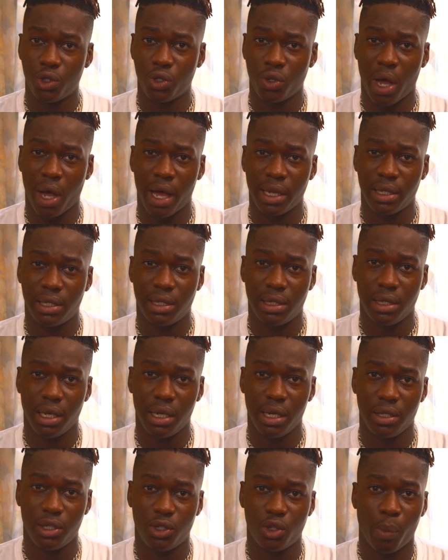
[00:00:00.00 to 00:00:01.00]
So I'd
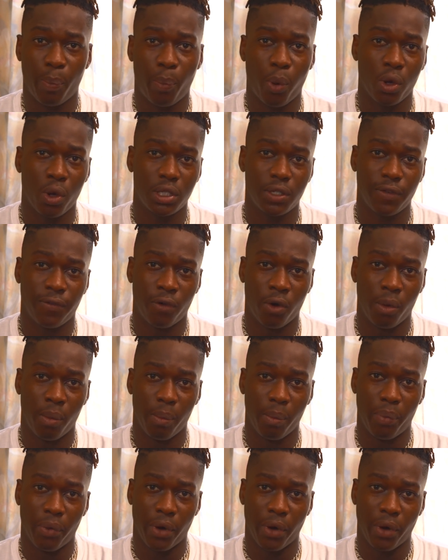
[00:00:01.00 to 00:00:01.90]
say support from